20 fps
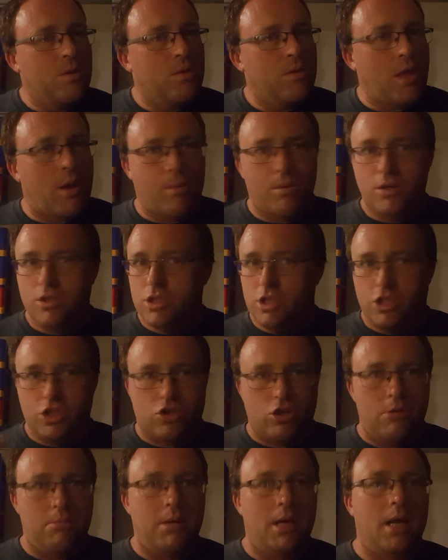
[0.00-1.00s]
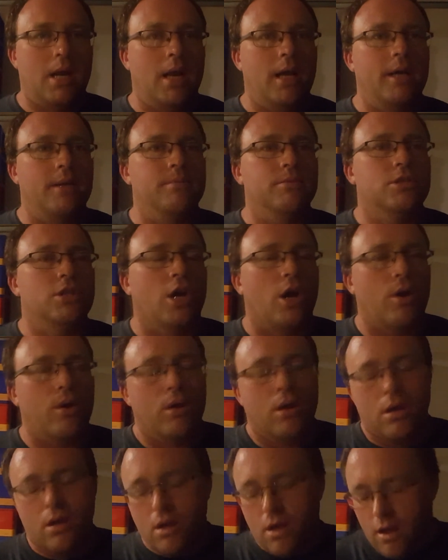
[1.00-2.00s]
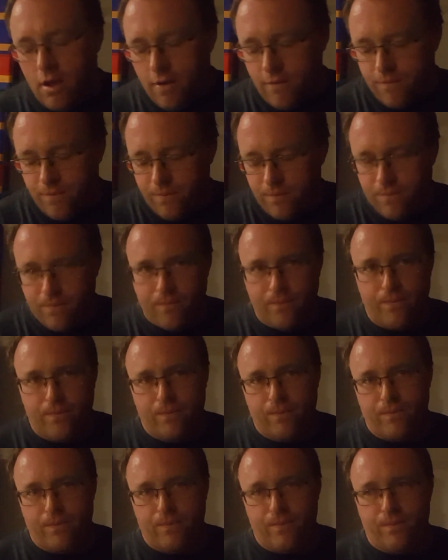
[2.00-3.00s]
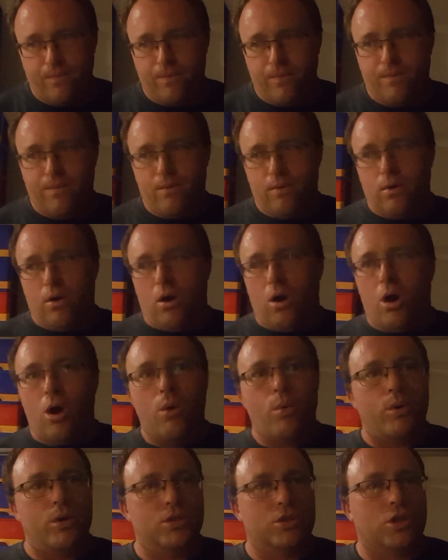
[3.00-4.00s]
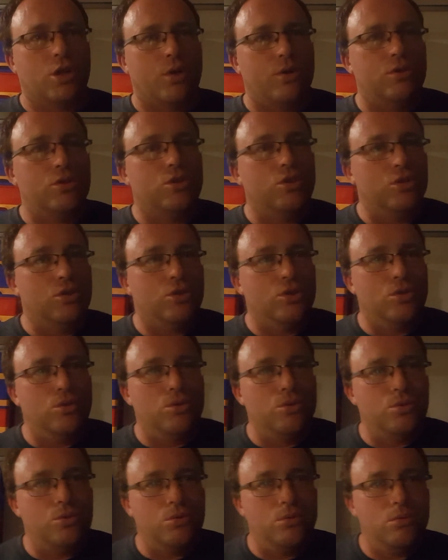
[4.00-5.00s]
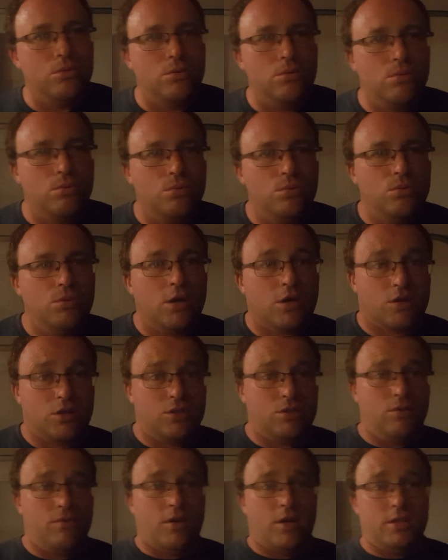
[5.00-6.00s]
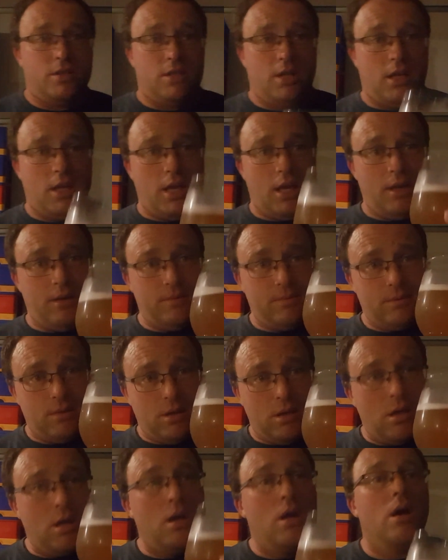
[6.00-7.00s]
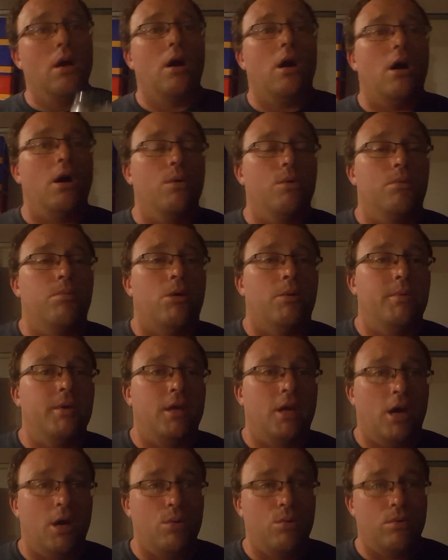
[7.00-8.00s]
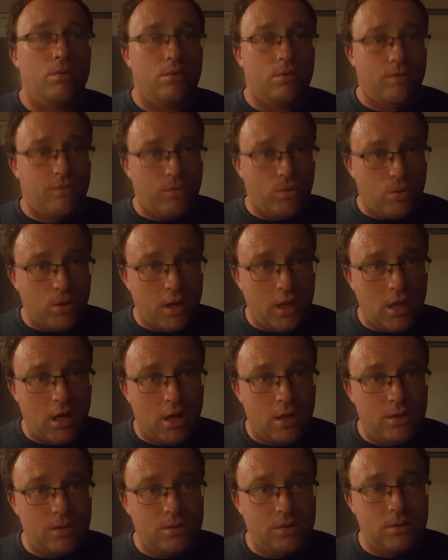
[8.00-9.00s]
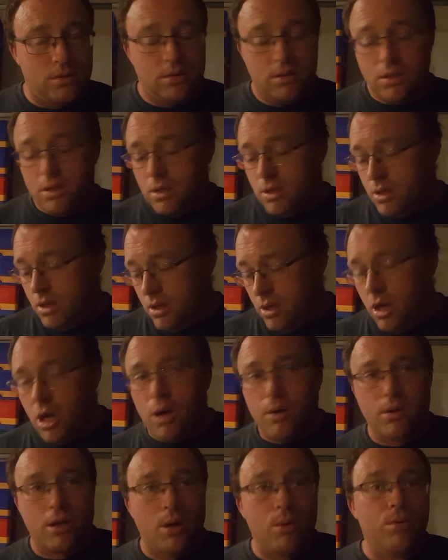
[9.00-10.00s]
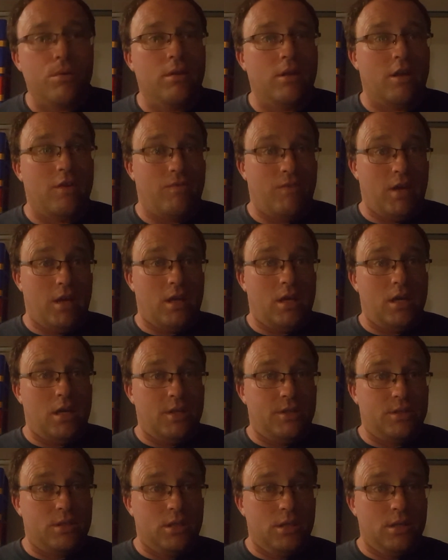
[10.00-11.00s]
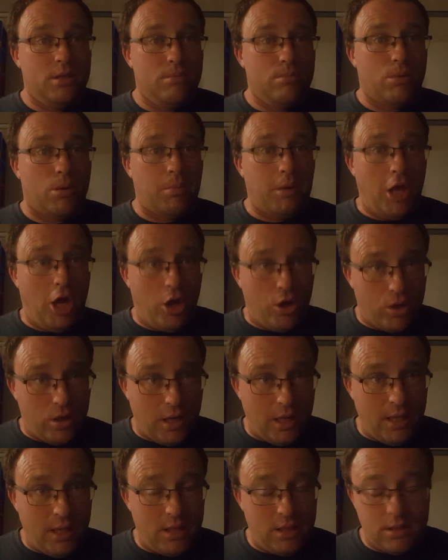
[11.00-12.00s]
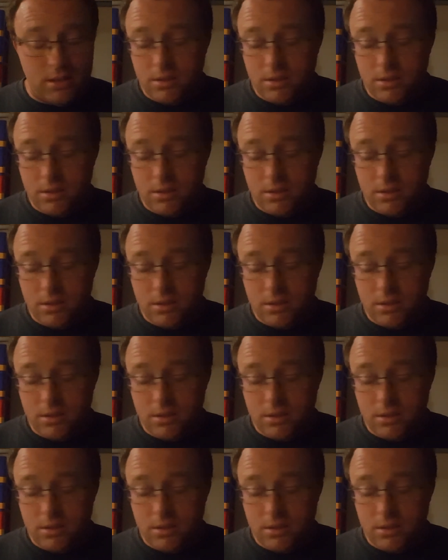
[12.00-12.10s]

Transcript: That one's extremely clean. So if I was going to do a crystal Weizen again, I would probably go with the 4 kilos. I'll go with the kveik yeast probably only.